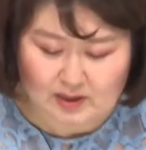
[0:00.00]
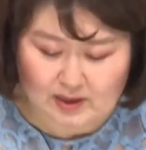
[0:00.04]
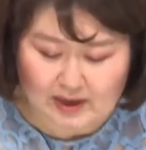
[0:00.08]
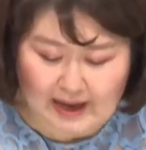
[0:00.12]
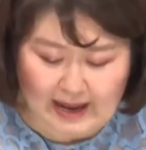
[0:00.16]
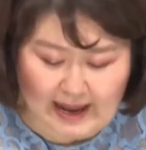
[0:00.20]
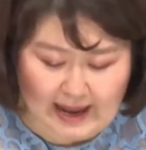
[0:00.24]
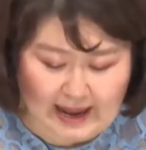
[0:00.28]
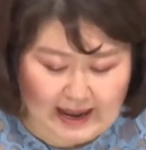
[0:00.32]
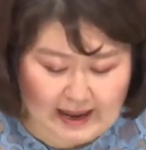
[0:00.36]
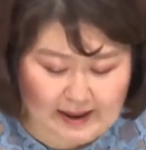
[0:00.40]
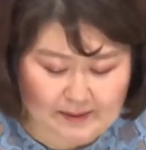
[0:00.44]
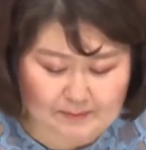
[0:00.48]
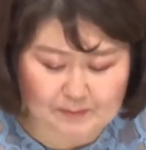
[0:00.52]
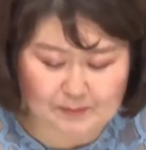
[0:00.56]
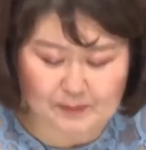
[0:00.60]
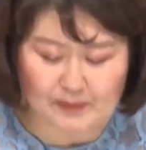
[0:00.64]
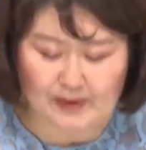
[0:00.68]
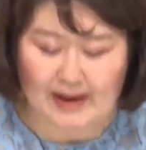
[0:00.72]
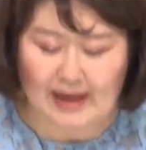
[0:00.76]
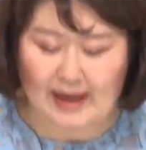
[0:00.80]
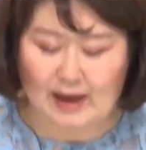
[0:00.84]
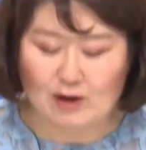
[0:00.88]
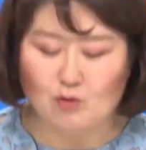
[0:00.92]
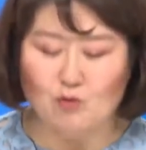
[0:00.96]
and
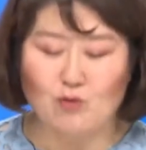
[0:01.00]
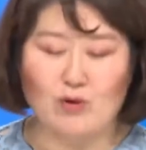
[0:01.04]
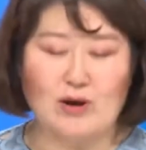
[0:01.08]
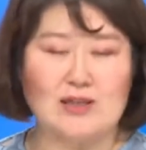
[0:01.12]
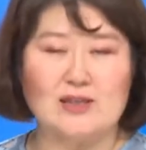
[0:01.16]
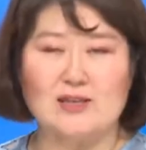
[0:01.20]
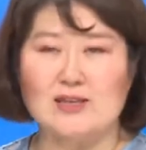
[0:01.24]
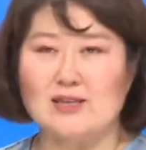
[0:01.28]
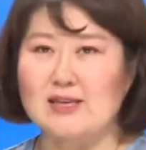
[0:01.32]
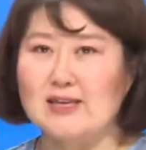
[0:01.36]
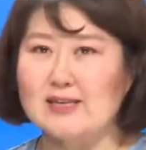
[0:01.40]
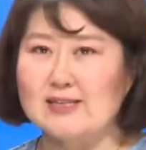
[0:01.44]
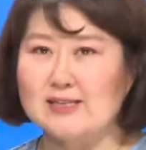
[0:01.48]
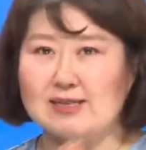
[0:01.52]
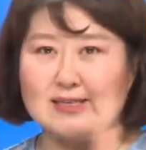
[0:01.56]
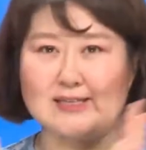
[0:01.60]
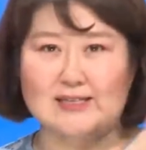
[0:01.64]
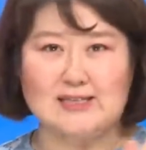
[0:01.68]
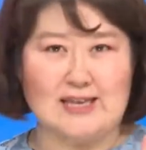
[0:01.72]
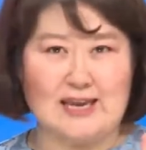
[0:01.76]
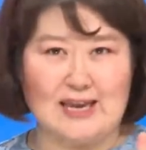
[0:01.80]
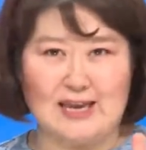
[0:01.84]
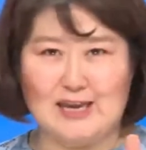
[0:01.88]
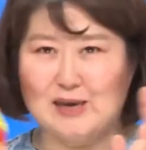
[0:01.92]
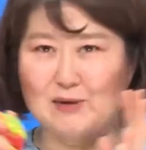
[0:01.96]
play with this
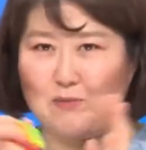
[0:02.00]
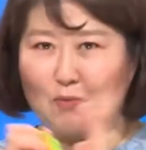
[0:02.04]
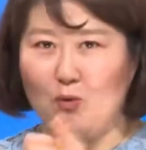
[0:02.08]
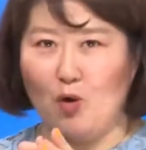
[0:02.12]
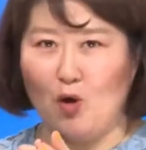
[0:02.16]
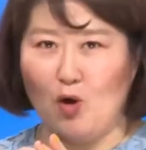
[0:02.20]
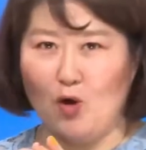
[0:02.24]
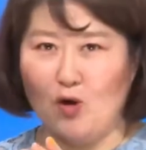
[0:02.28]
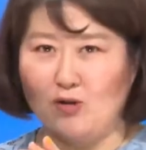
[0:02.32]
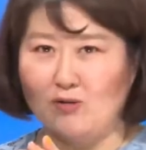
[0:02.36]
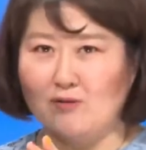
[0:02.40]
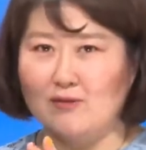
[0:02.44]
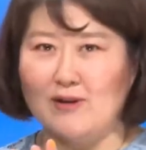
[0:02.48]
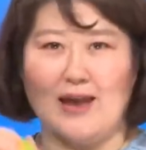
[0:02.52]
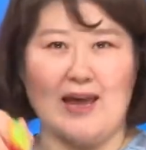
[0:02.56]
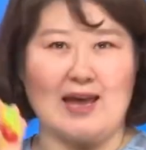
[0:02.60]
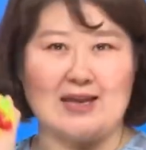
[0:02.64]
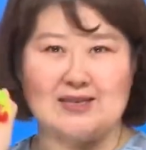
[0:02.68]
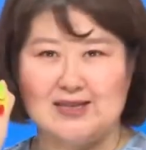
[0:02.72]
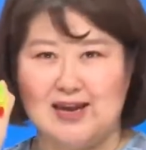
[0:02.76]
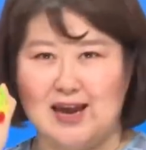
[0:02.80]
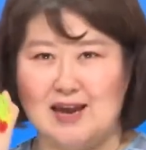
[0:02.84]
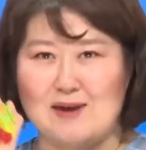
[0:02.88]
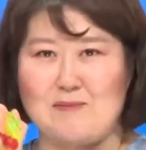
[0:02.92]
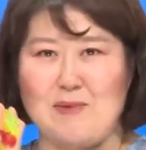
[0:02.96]
sticky ball,
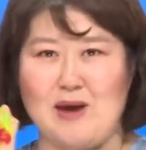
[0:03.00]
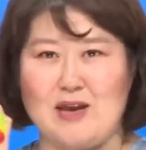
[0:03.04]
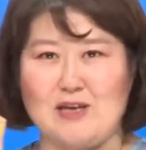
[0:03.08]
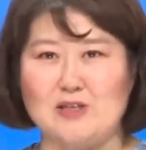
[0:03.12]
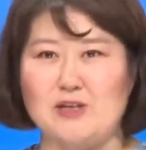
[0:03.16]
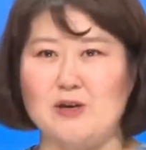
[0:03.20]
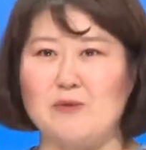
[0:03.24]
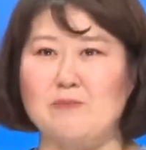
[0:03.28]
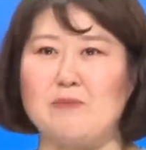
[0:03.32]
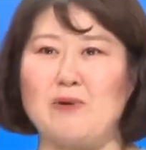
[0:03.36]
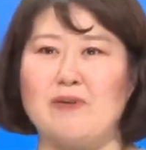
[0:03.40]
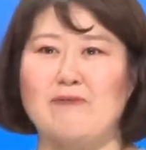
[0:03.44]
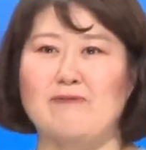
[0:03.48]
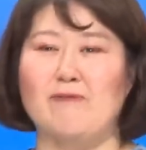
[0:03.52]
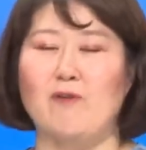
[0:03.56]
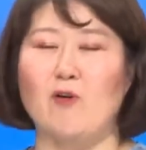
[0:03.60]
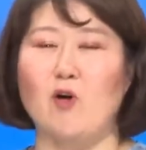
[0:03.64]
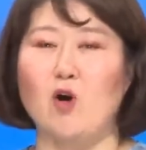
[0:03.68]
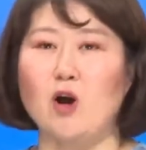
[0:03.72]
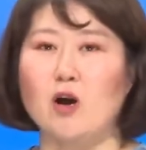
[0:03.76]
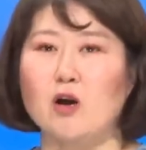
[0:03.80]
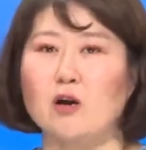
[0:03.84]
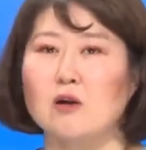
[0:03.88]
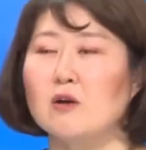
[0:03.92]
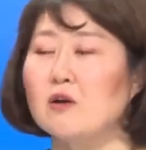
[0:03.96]
as I mentioned
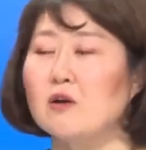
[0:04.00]
before.